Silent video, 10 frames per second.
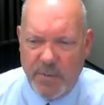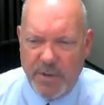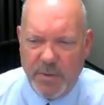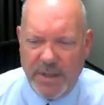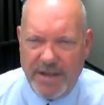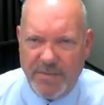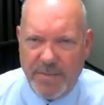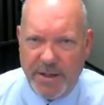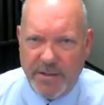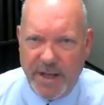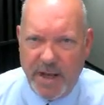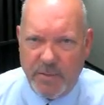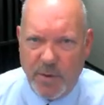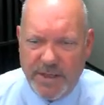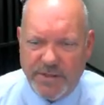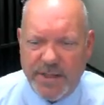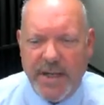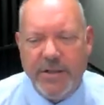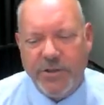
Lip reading: We will have a better day on Wednesday.